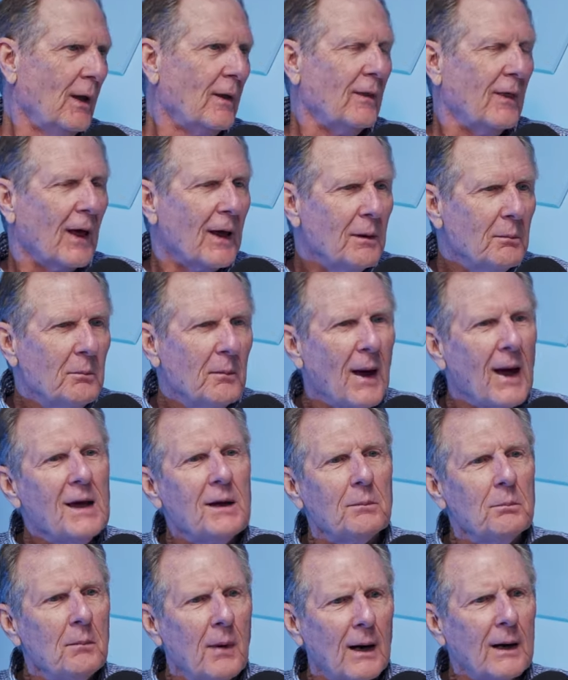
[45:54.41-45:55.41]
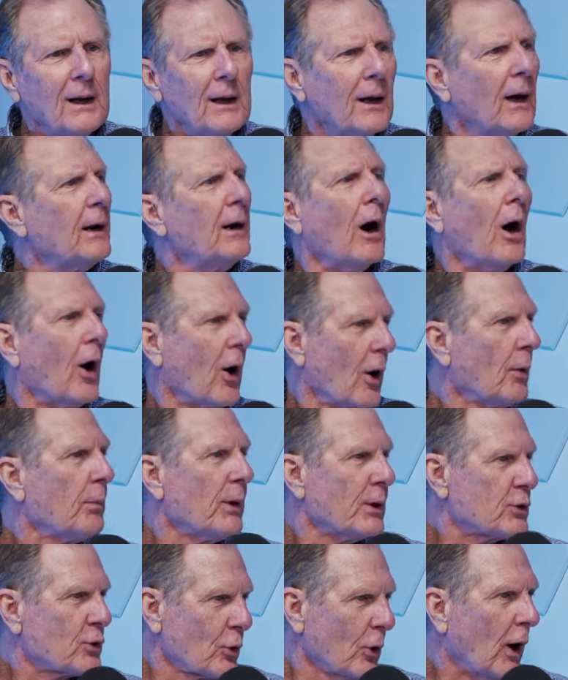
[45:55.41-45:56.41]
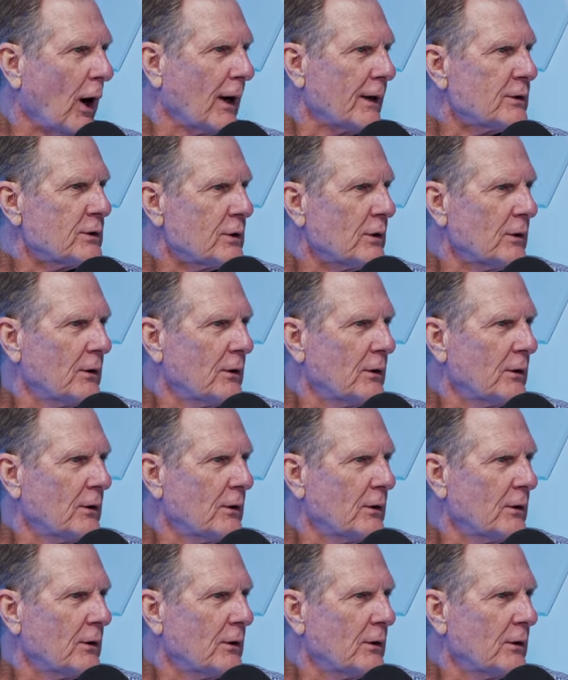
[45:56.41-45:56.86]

They make money on arbitrage.